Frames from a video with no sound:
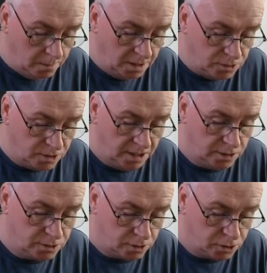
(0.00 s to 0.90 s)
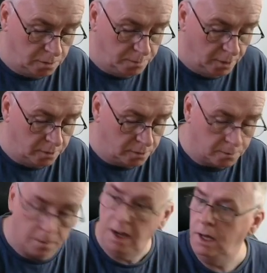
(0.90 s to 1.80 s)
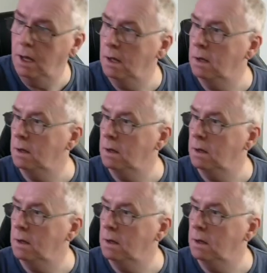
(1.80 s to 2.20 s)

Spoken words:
We can see it's at 2.3.